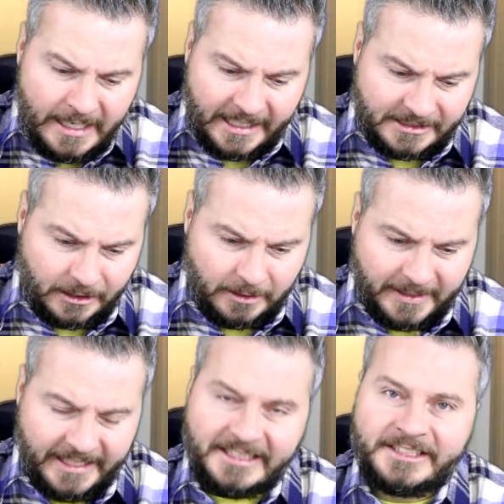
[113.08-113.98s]
It's a little
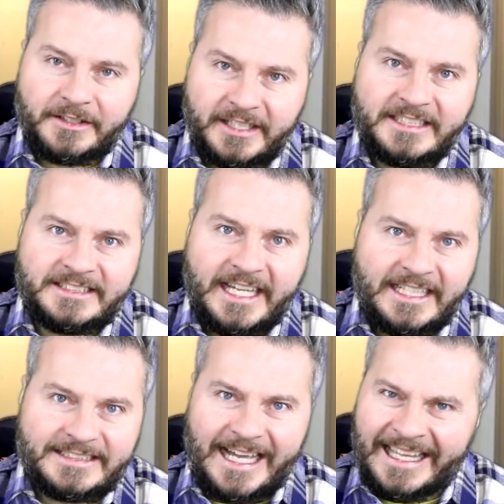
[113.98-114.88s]
bit easier these
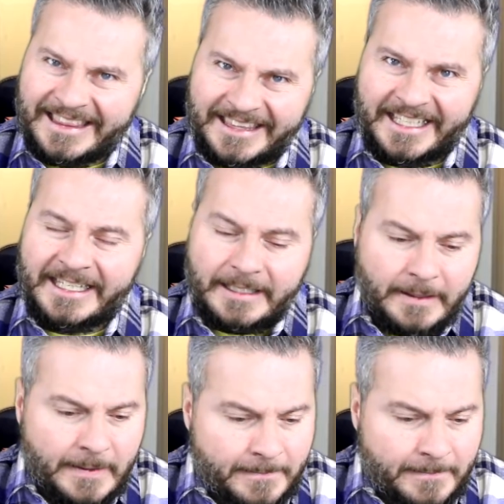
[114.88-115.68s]
days, I think.